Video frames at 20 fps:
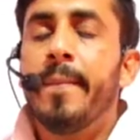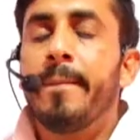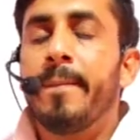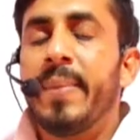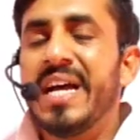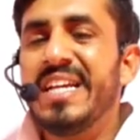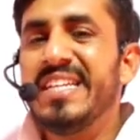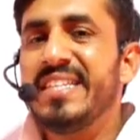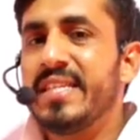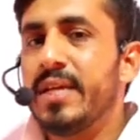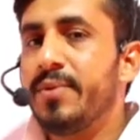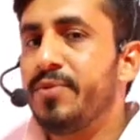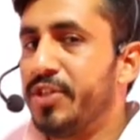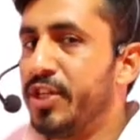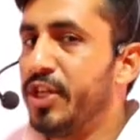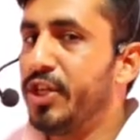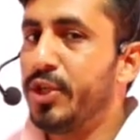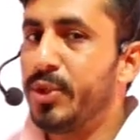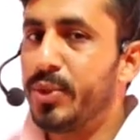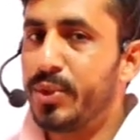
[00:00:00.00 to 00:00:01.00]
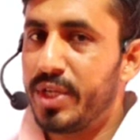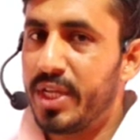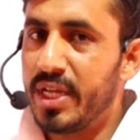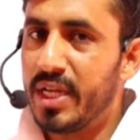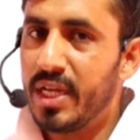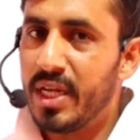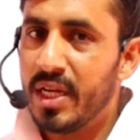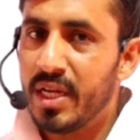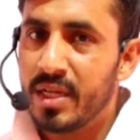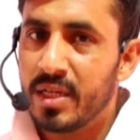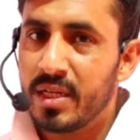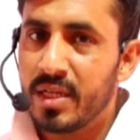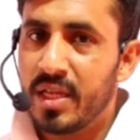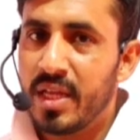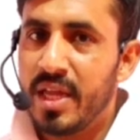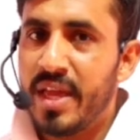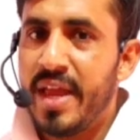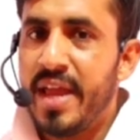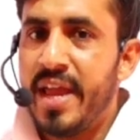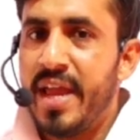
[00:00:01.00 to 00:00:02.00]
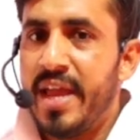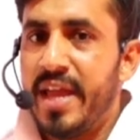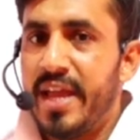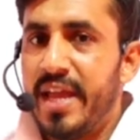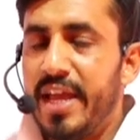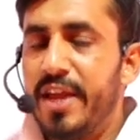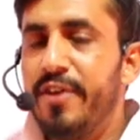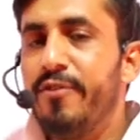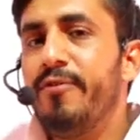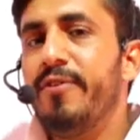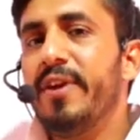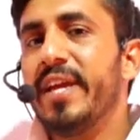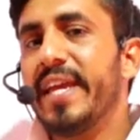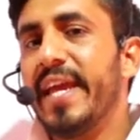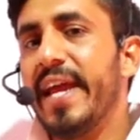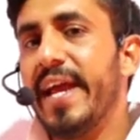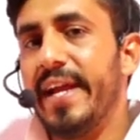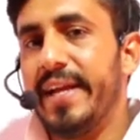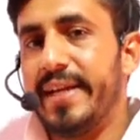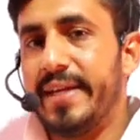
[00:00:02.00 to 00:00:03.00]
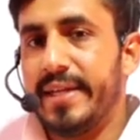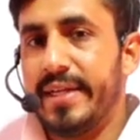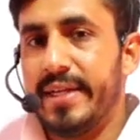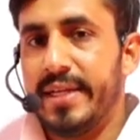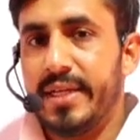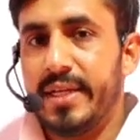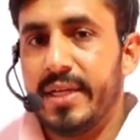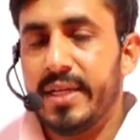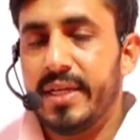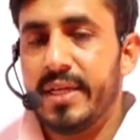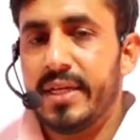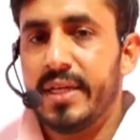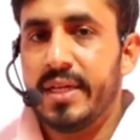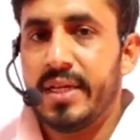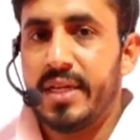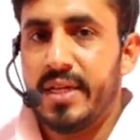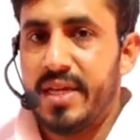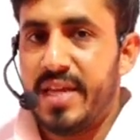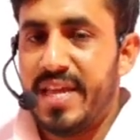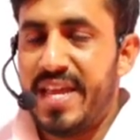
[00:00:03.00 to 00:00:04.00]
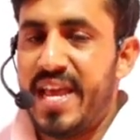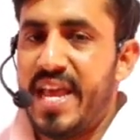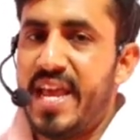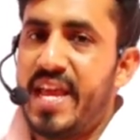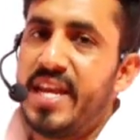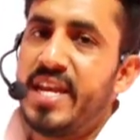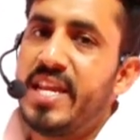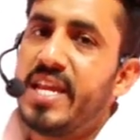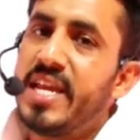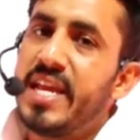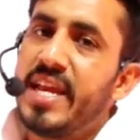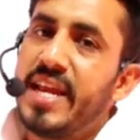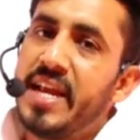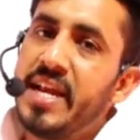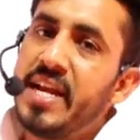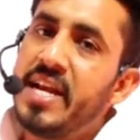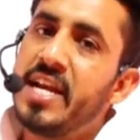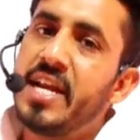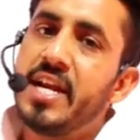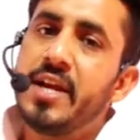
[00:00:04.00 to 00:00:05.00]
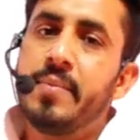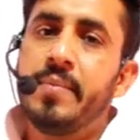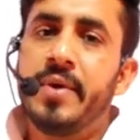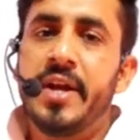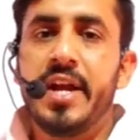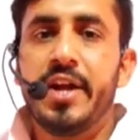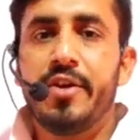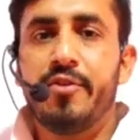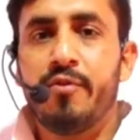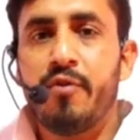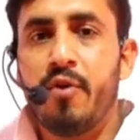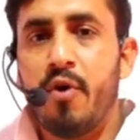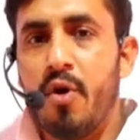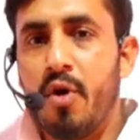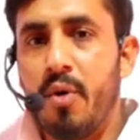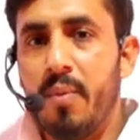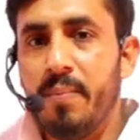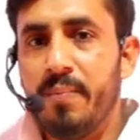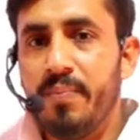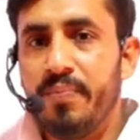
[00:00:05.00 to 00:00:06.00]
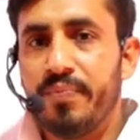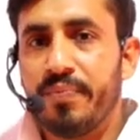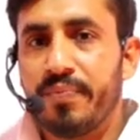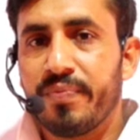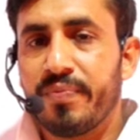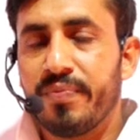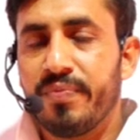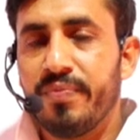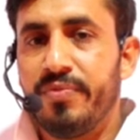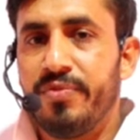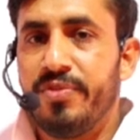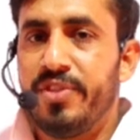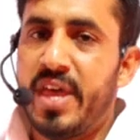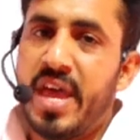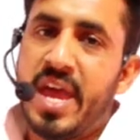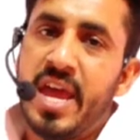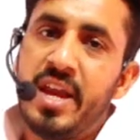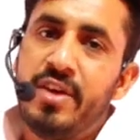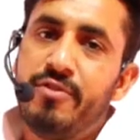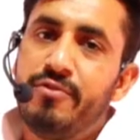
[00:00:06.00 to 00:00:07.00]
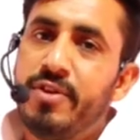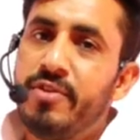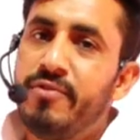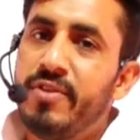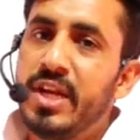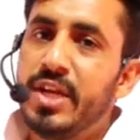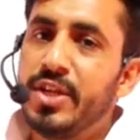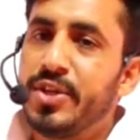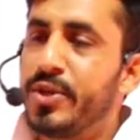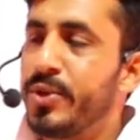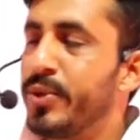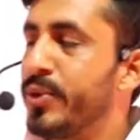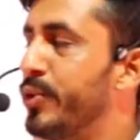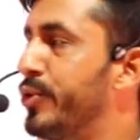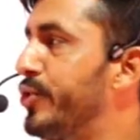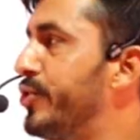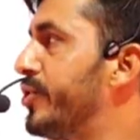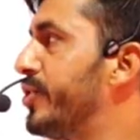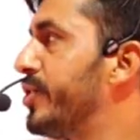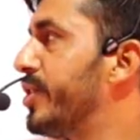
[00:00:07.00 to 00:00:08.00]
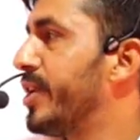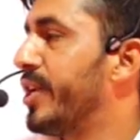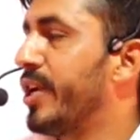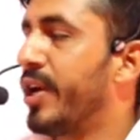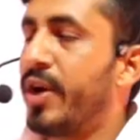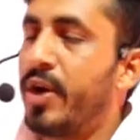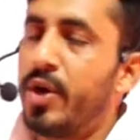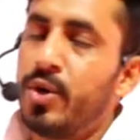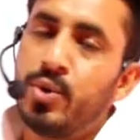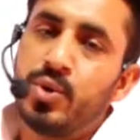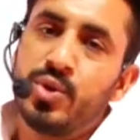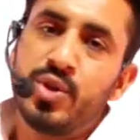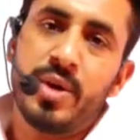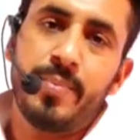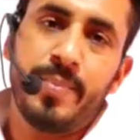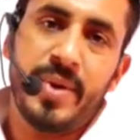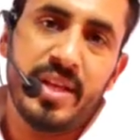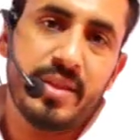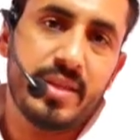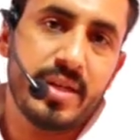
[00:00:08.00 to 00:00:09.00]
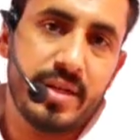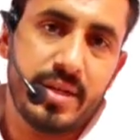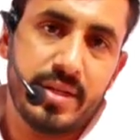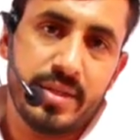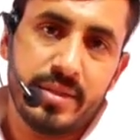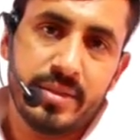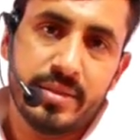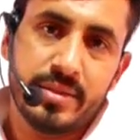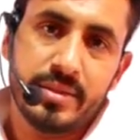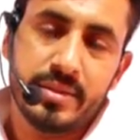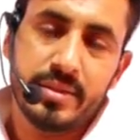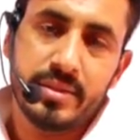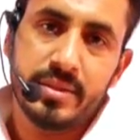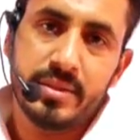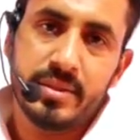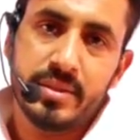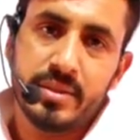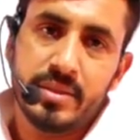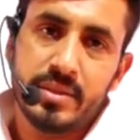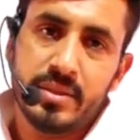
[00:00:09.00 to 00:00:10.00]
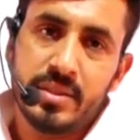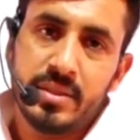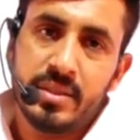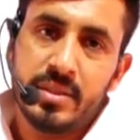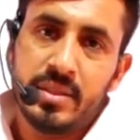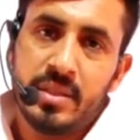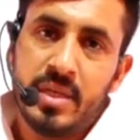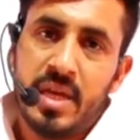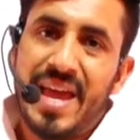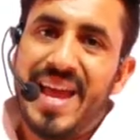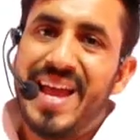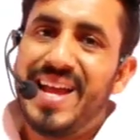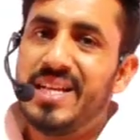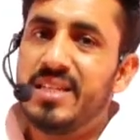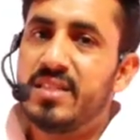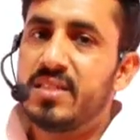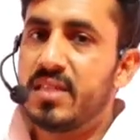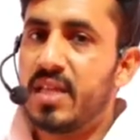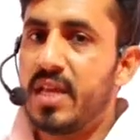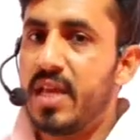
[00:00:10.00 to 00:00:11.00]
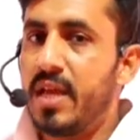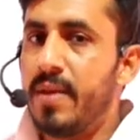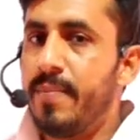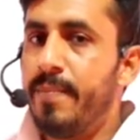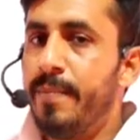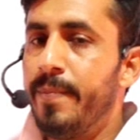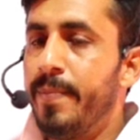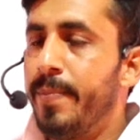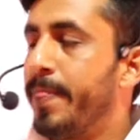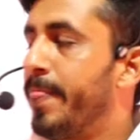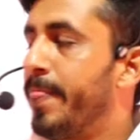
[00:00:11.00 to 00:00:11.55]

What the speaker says: By substituting, if we get any indeterminate form, then we will use another method. As same